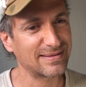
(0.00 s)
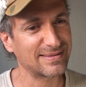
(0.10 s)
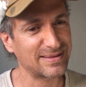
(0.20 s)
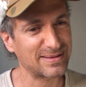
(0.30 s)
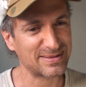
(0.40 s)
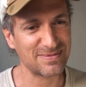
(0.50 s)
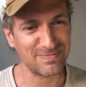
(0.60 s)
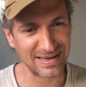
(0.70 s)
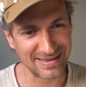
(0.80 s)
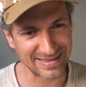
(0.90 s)
then there's the
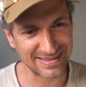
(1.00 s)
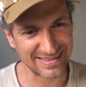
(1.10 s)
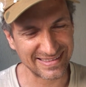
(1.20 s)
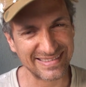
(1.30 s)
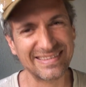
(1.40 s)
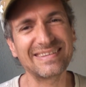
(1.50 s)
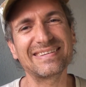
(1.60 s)
media,